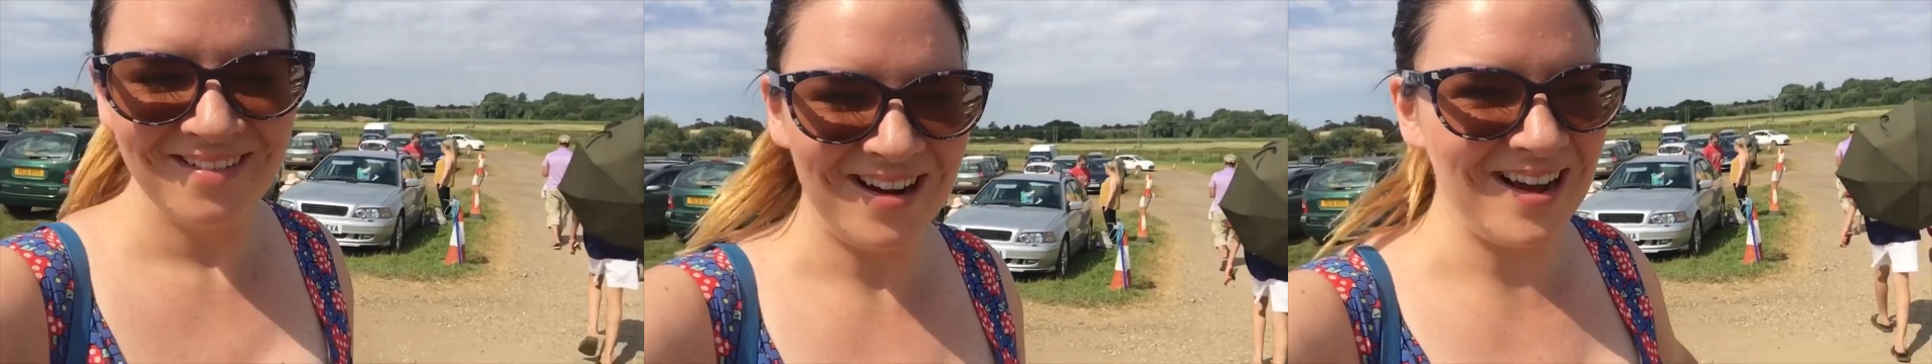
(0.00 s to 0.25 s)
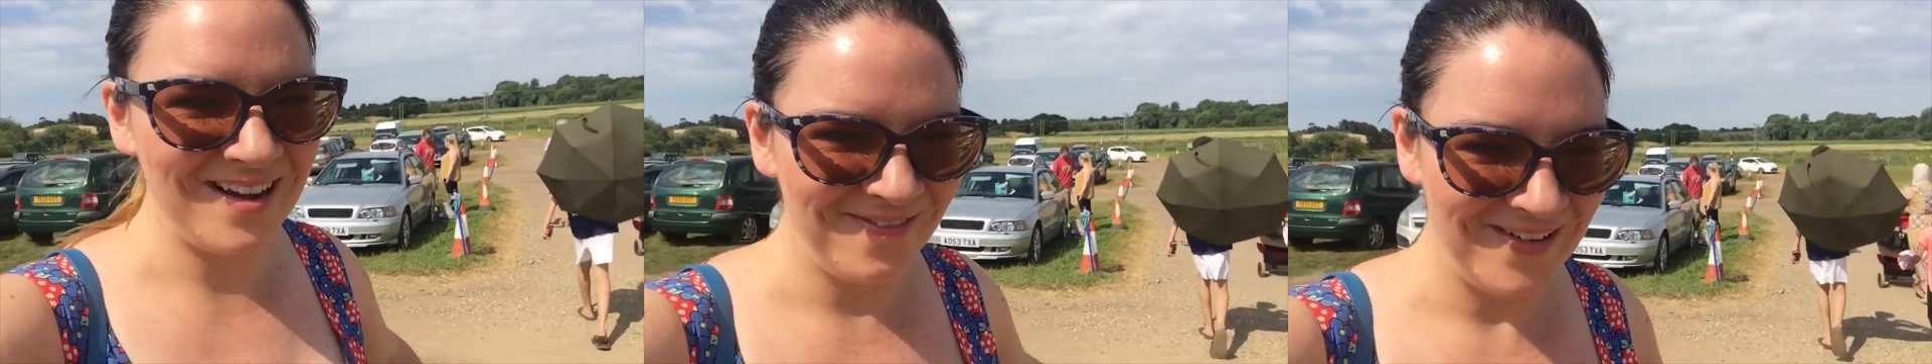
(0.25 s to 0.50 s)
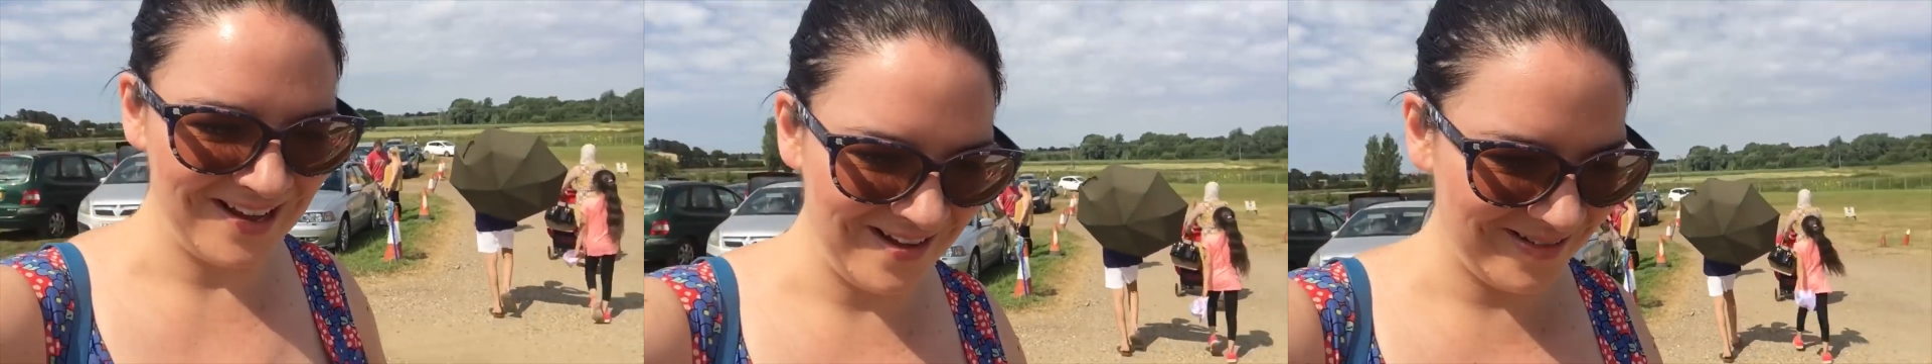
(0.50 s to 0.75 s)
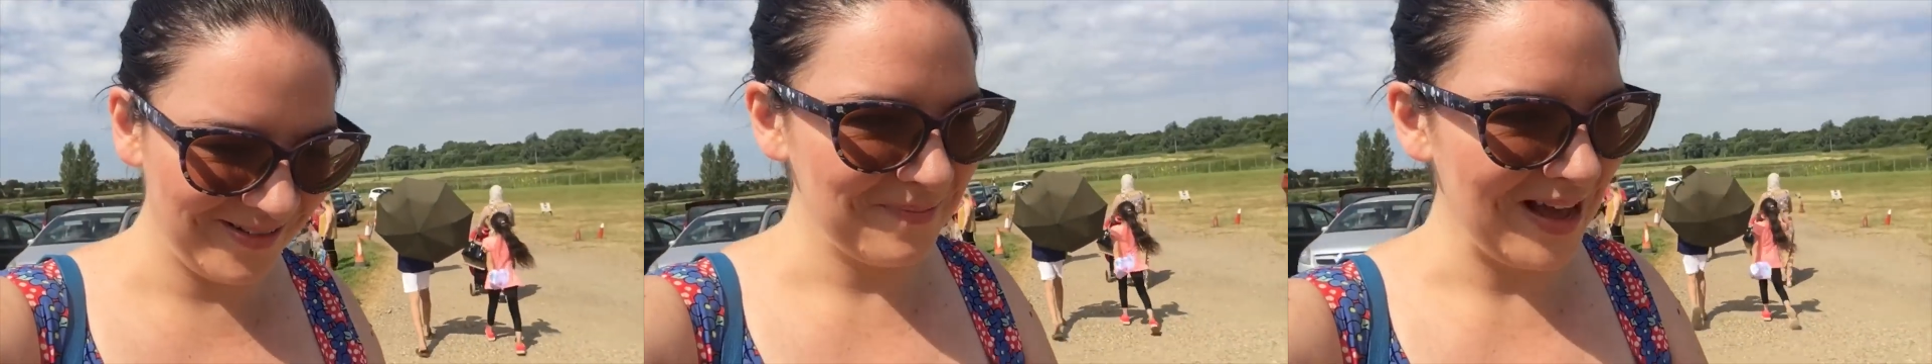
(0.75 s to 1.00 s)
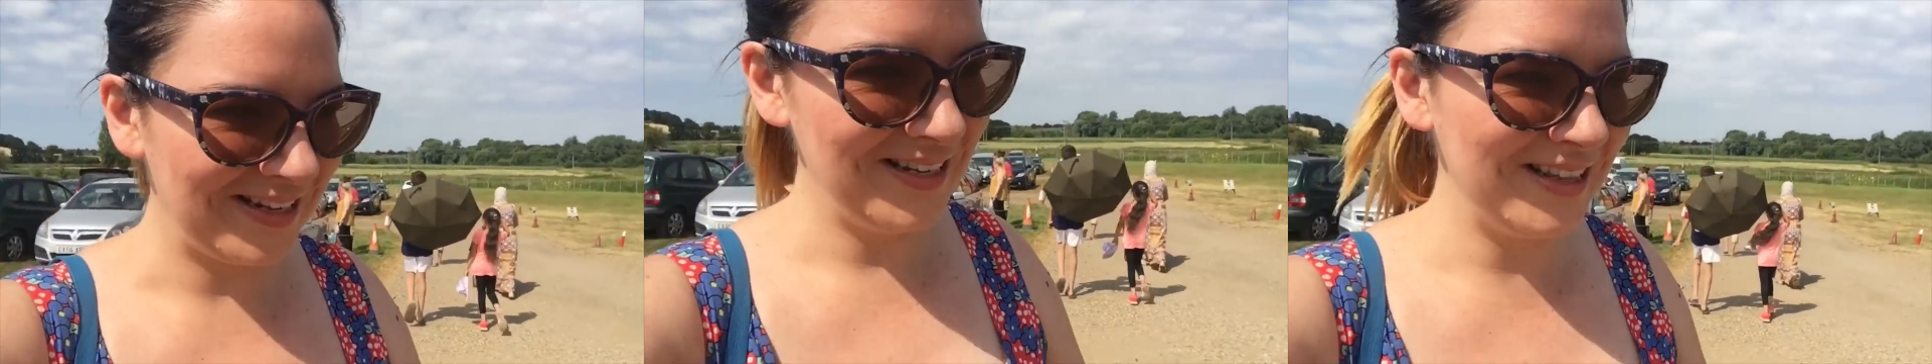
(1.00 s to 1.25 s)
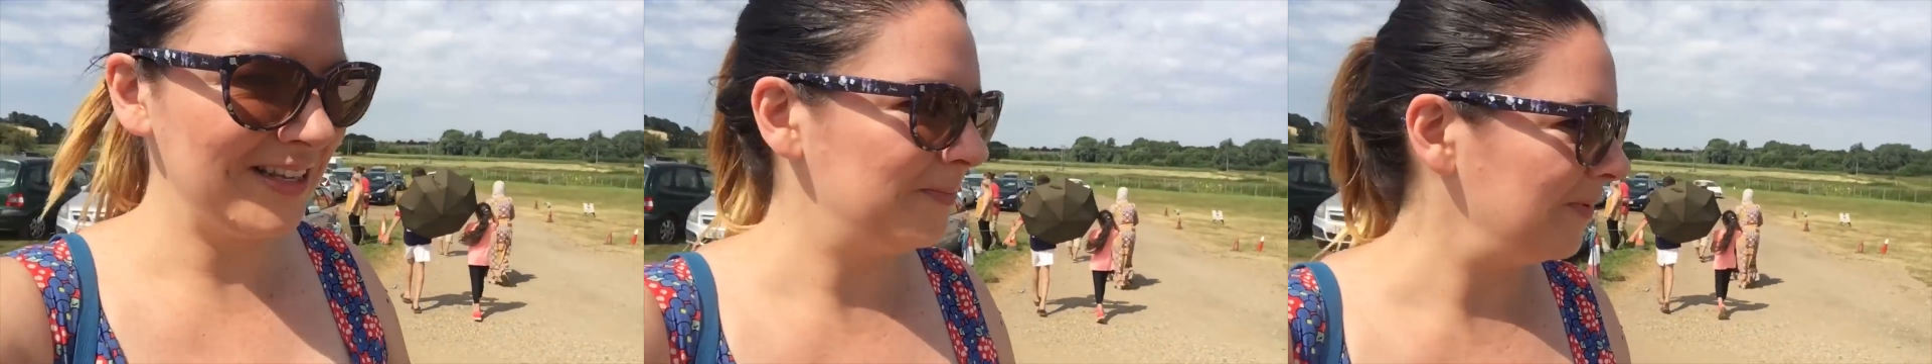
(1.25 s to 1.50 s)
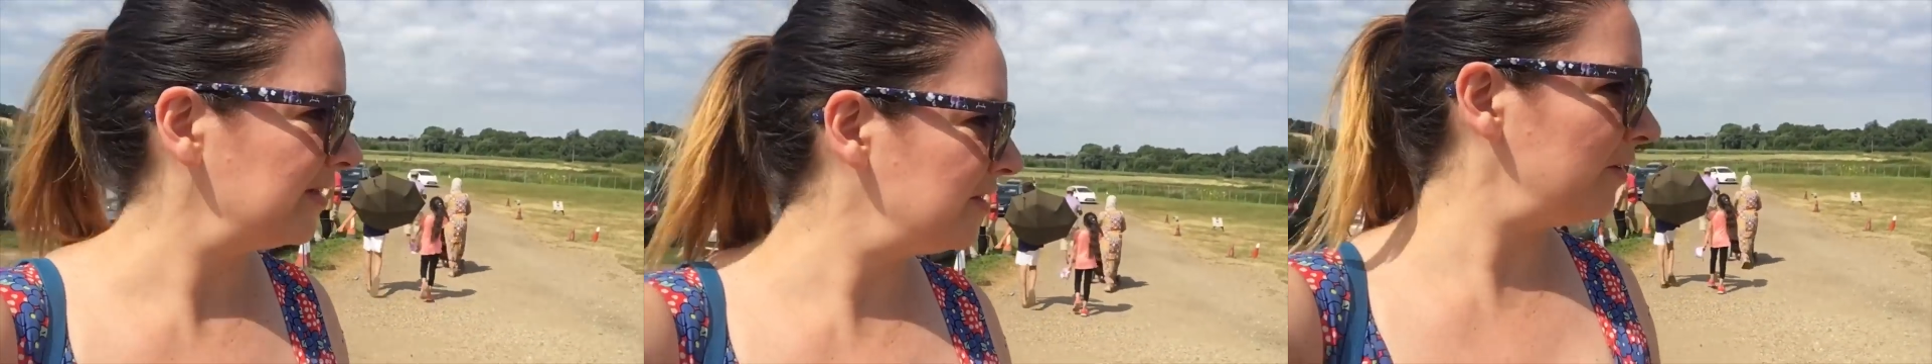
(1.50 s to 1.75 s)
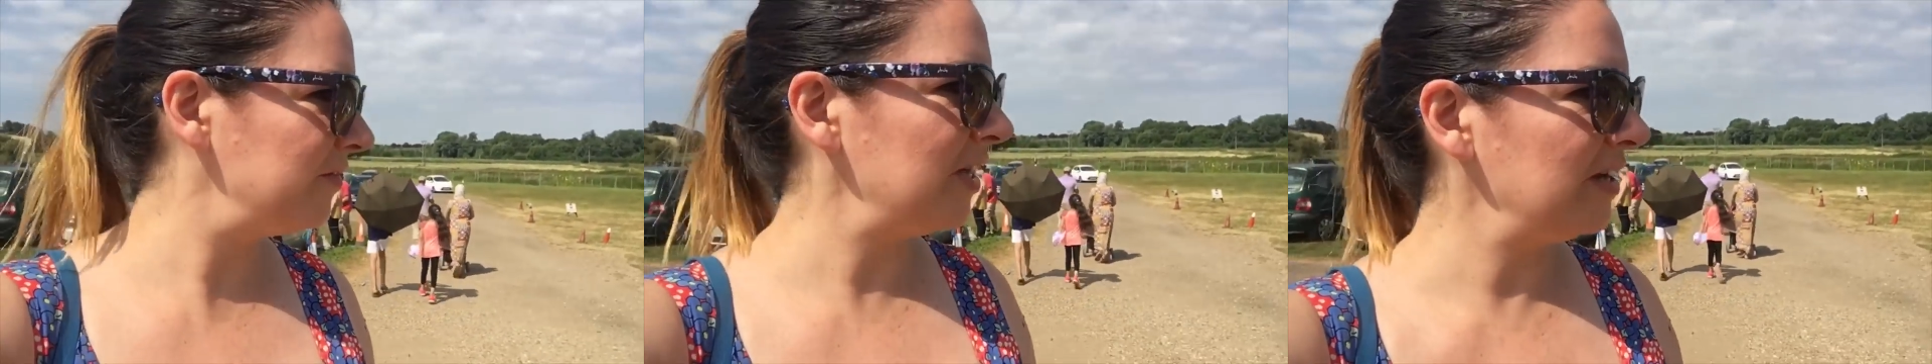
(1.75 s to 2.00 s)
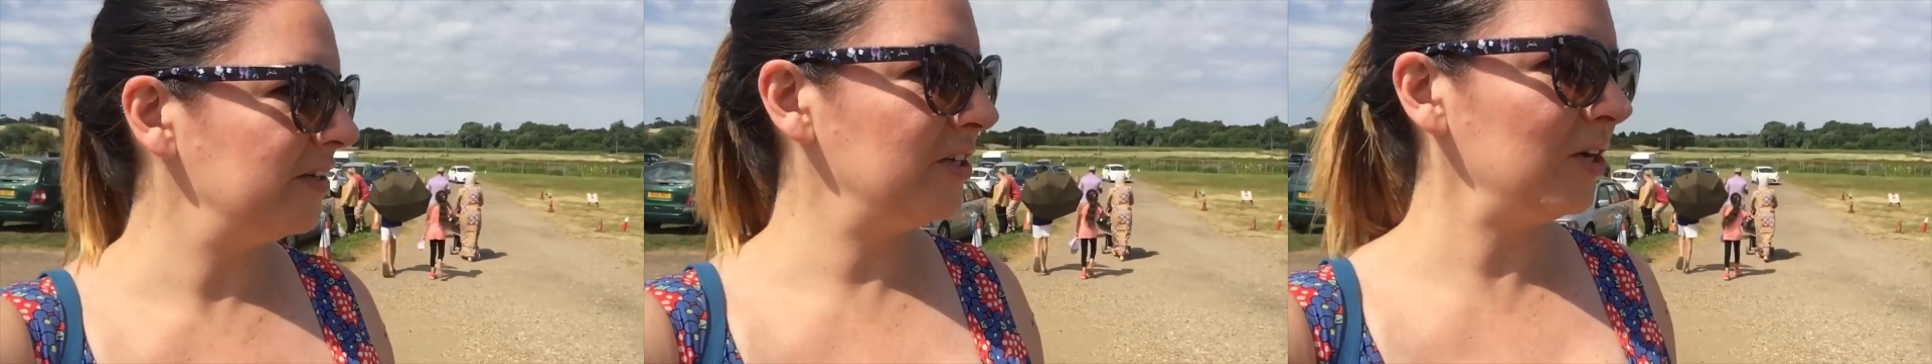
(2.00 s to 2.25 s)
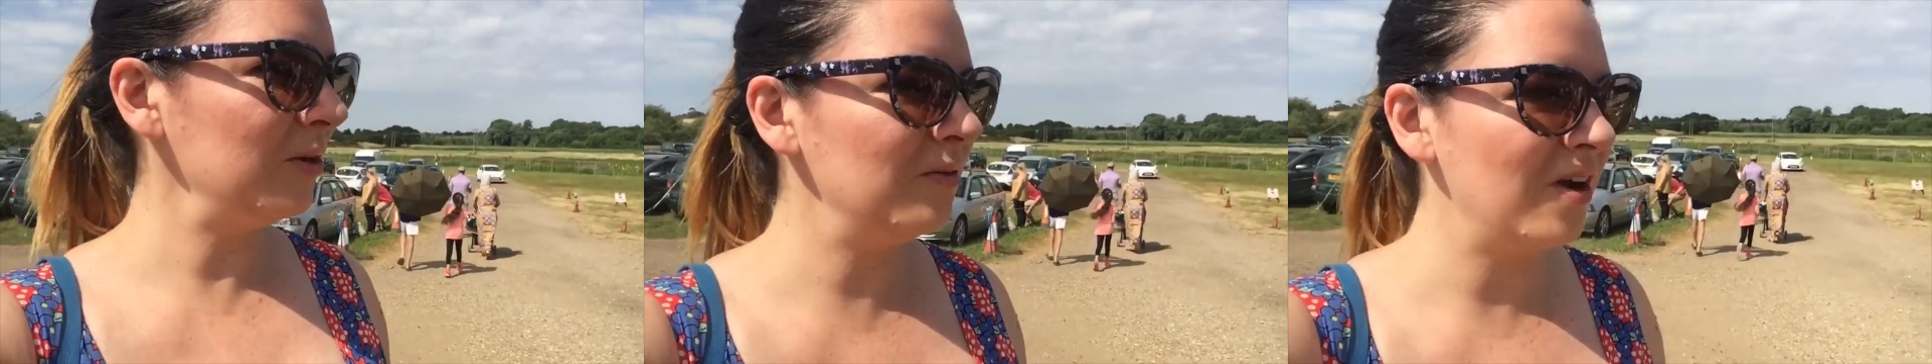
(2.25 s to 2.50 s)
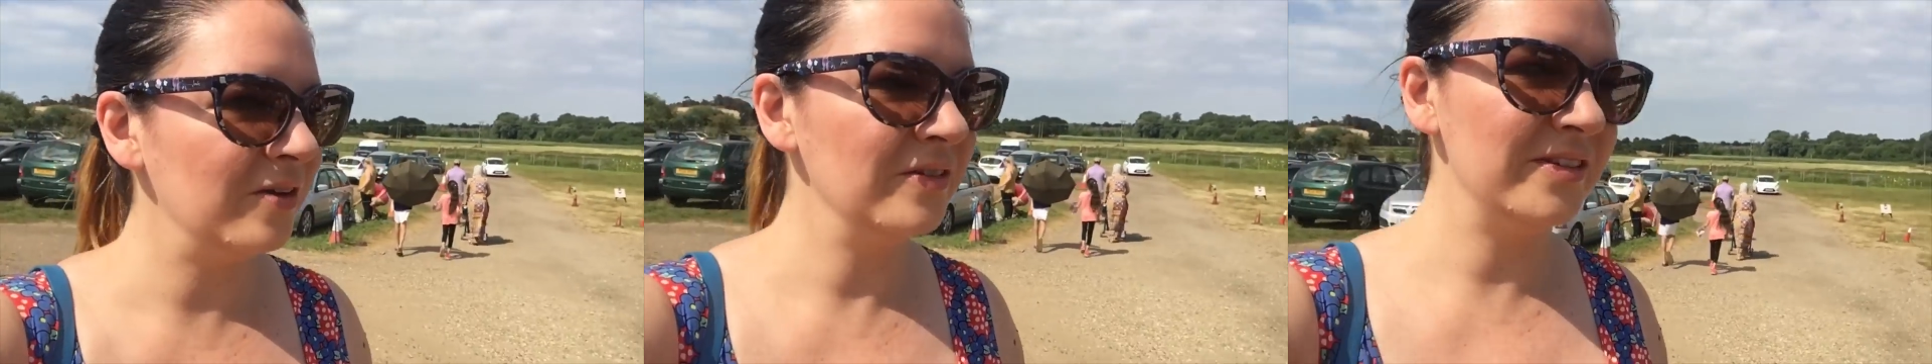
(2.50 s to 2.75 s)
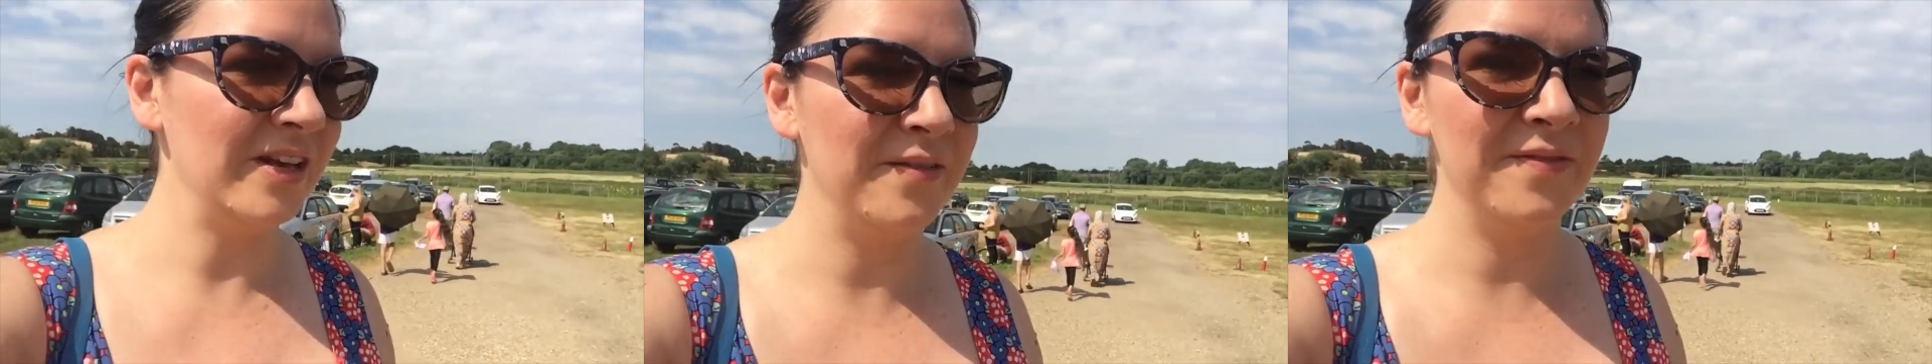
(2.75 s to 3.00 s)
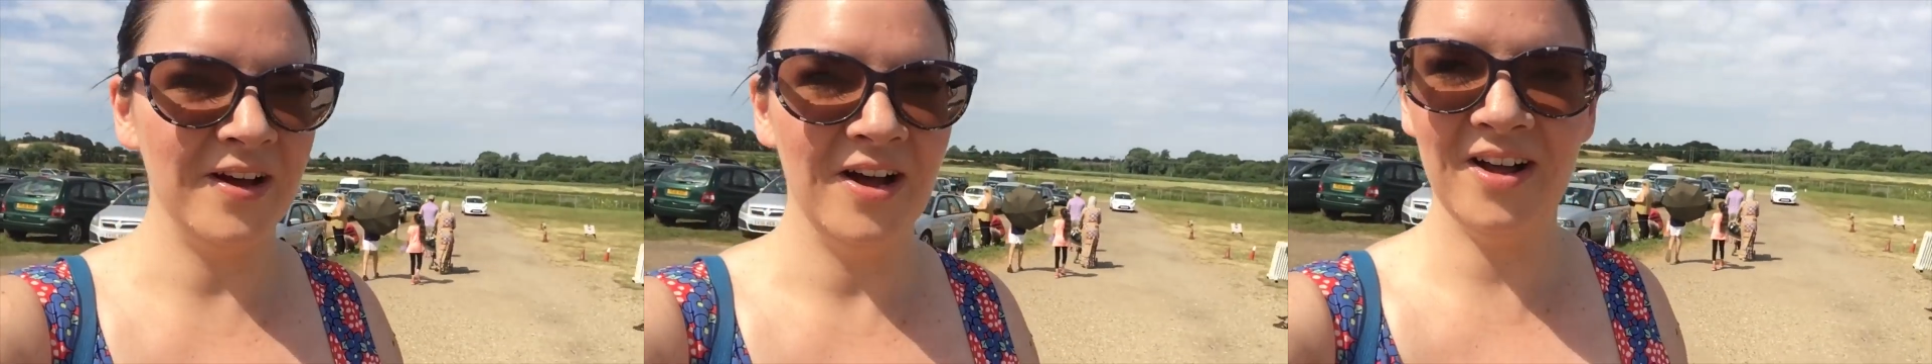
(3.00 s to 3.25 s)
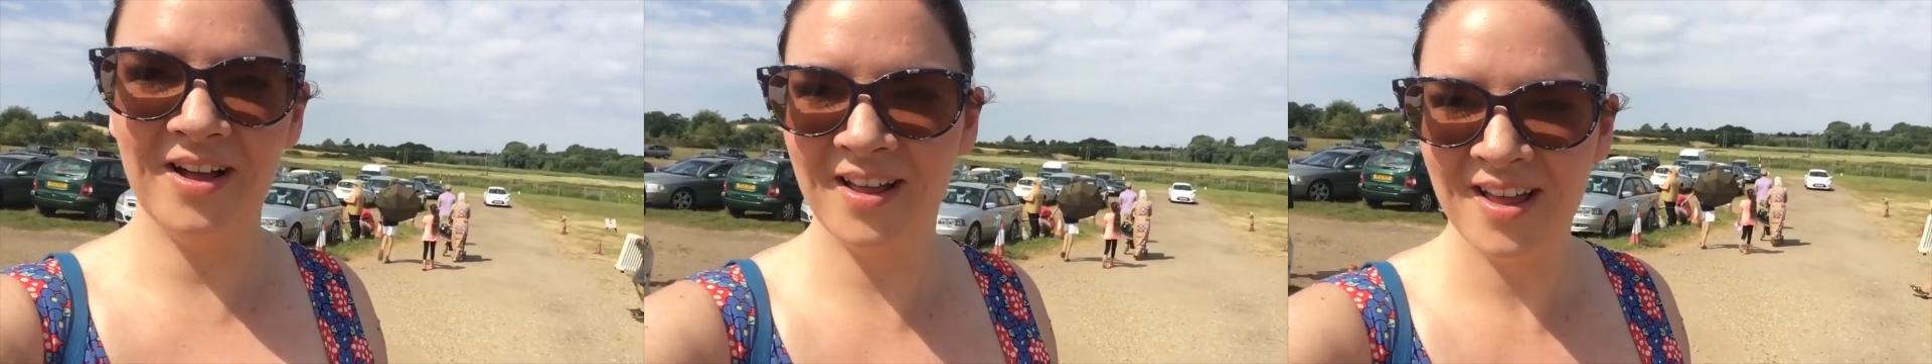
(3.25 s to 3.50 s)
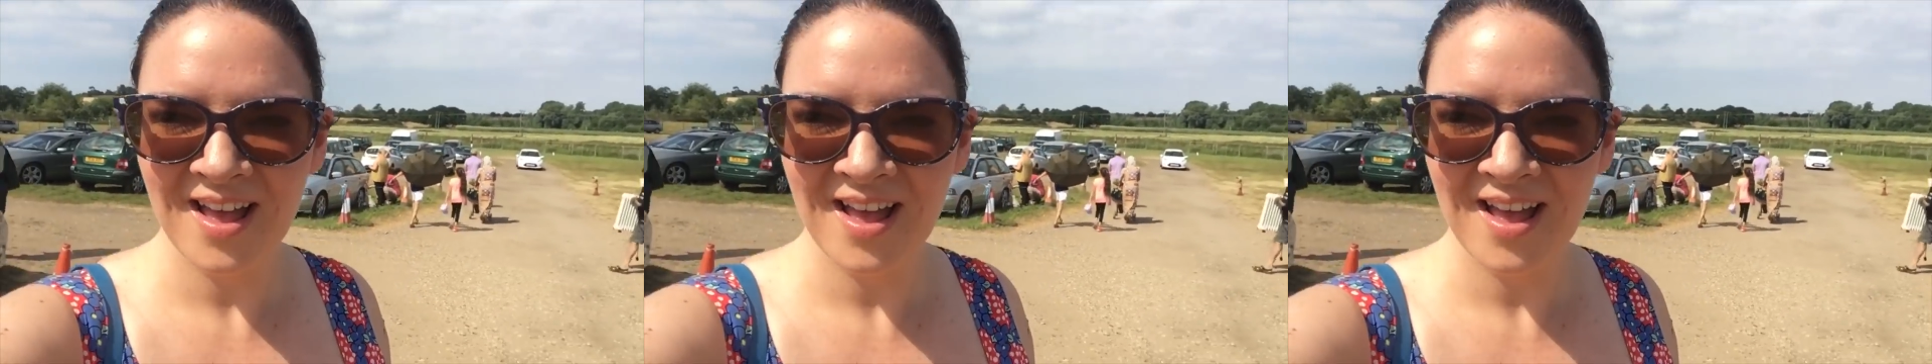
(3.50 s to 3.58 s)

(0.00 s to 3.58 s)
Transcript: Right, off we go, back to this bit. So I've done two rows so far